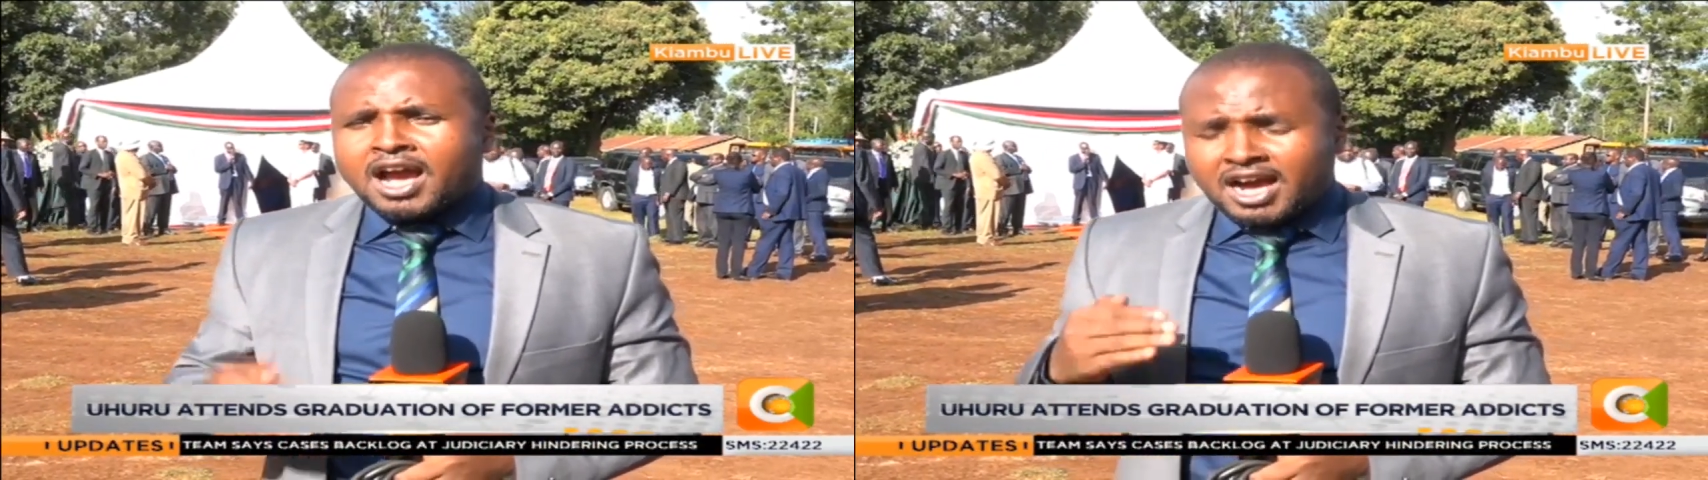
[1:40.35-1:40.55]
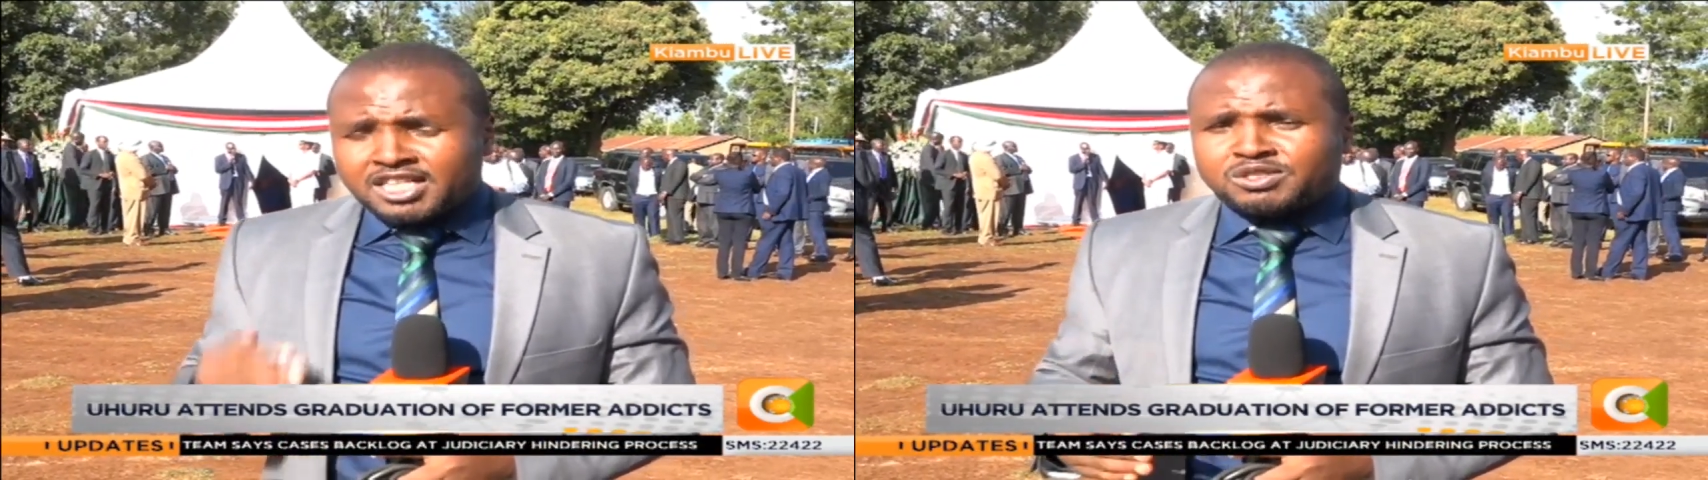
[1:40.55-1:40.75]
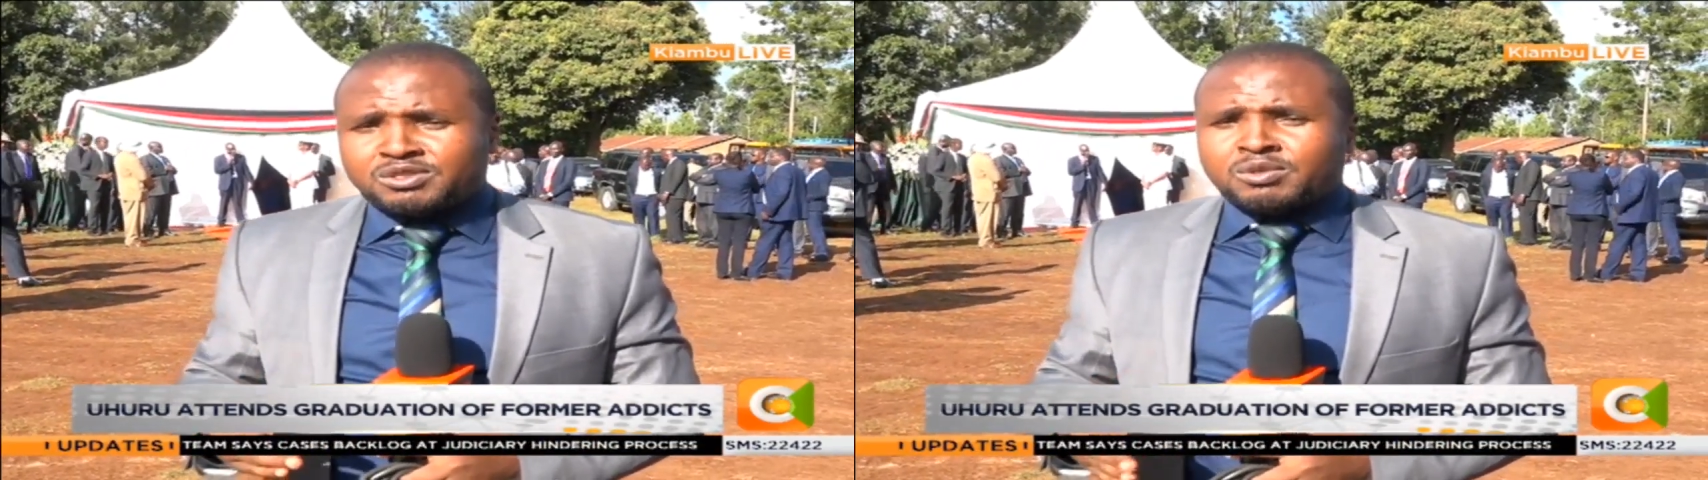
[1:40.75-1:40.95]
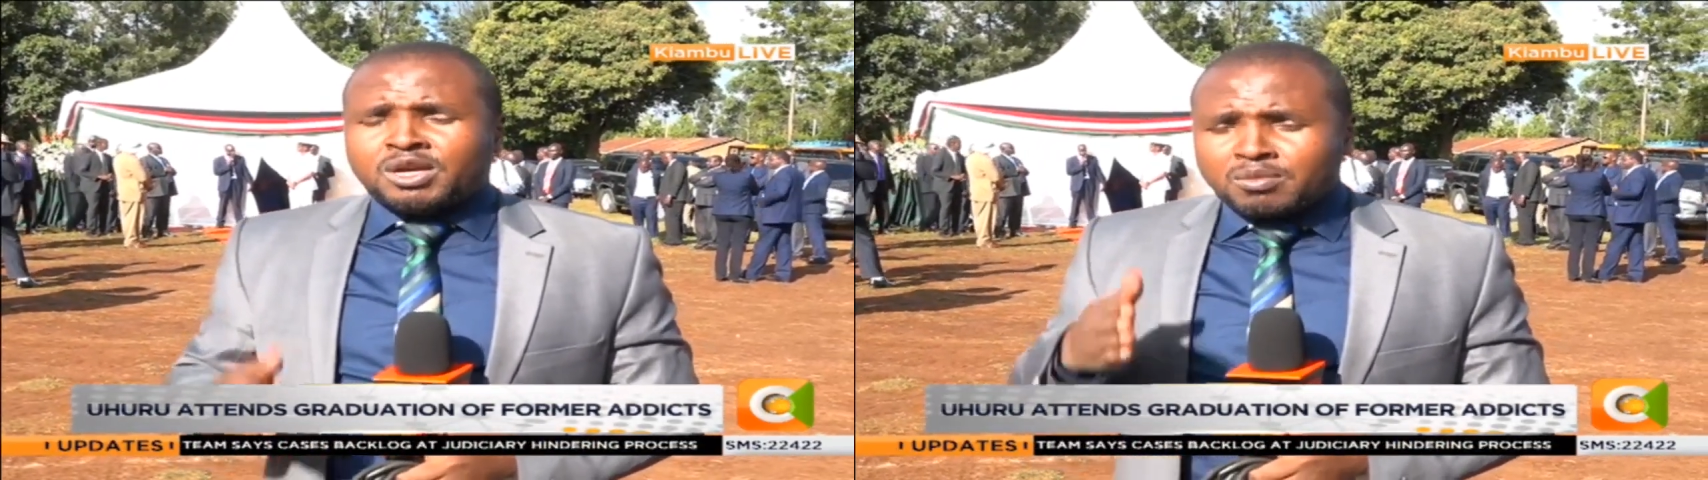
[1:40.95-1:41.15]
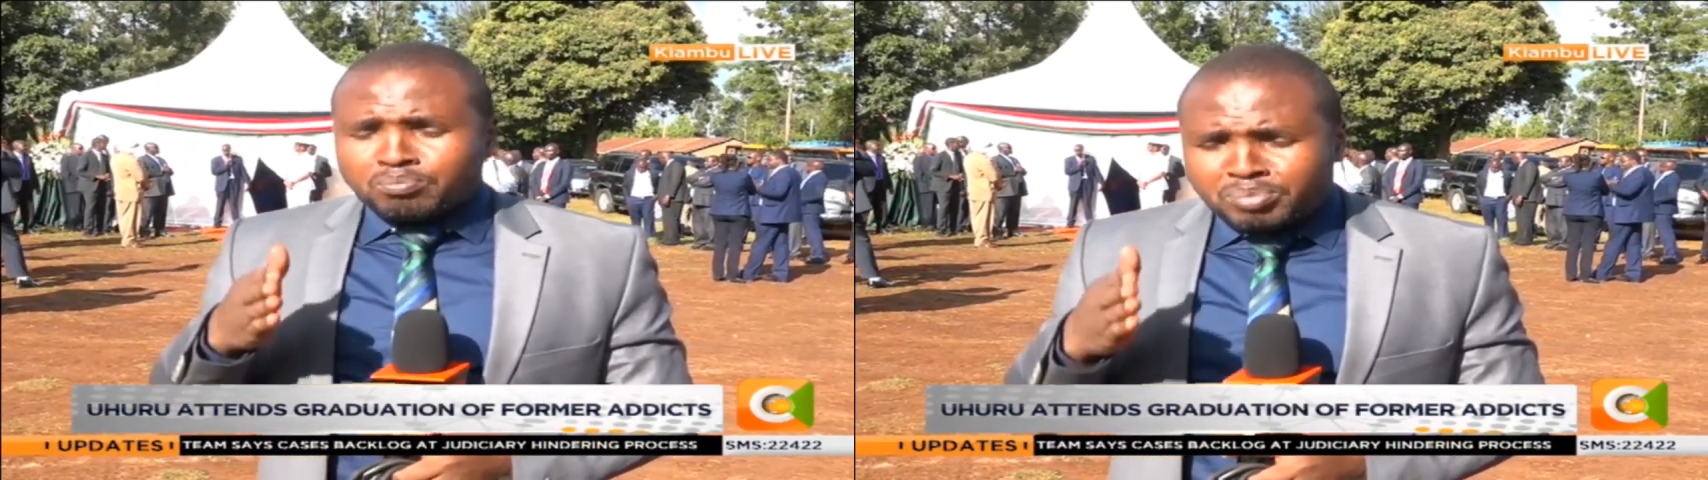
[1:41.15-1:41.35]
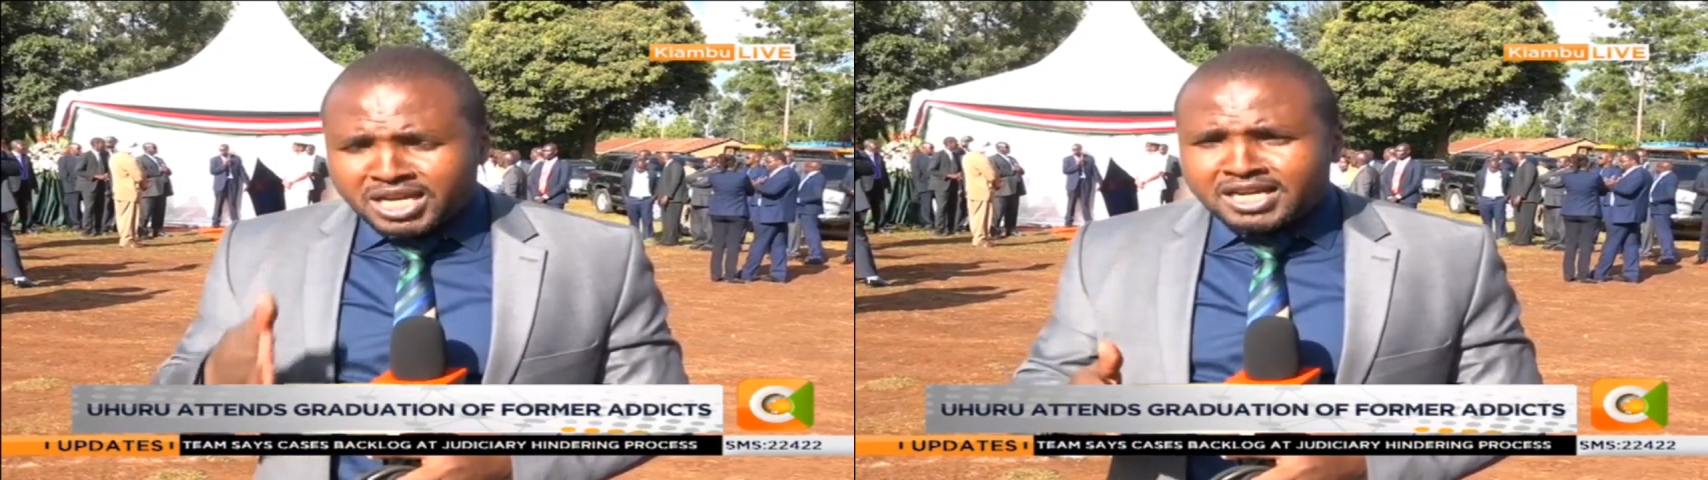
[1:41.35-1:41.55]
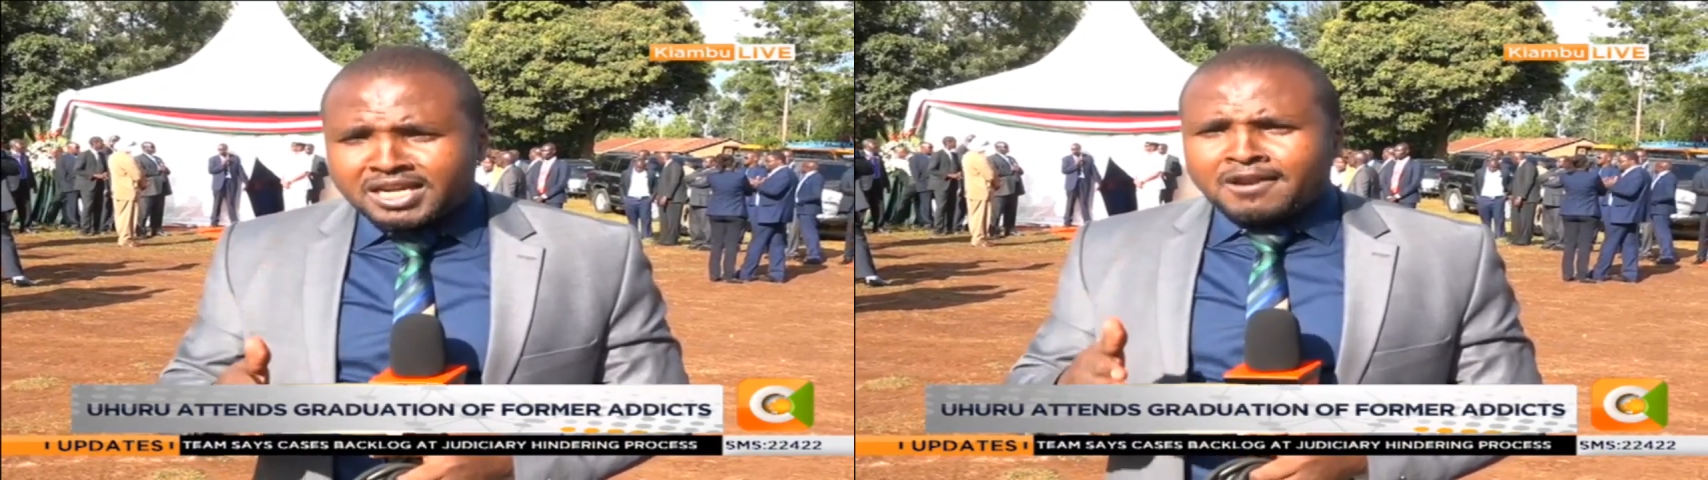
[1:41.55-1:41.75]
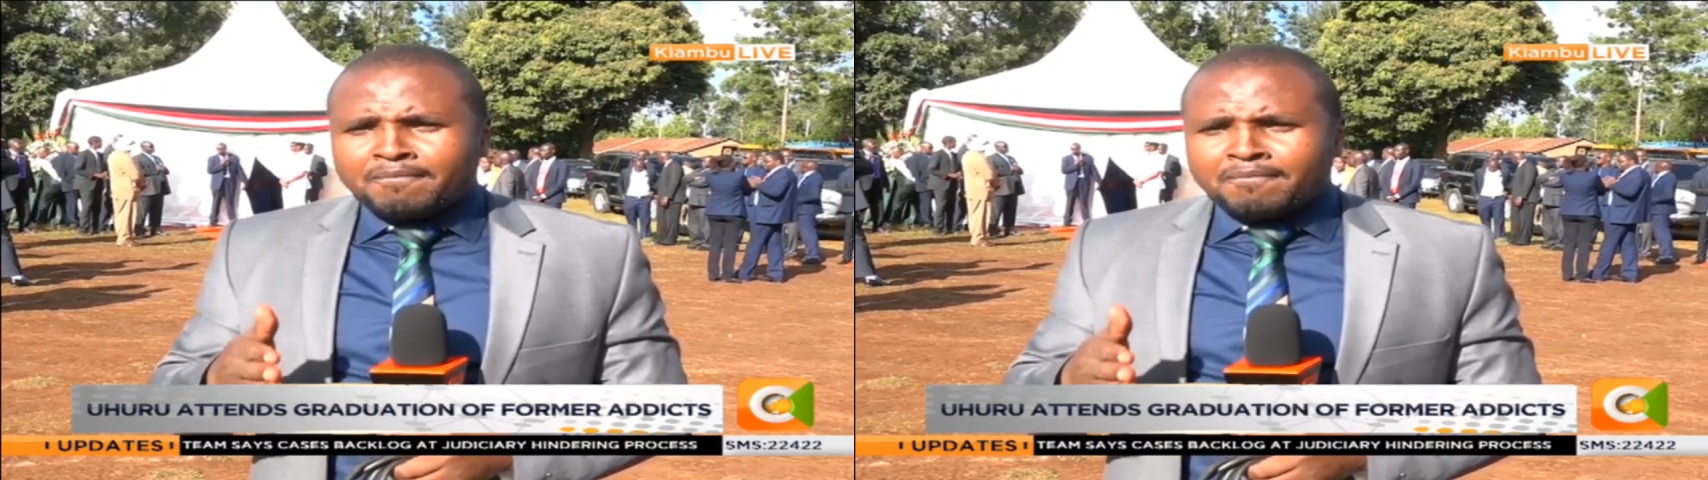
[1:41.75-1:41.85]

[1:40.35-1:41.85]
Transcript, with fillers: has been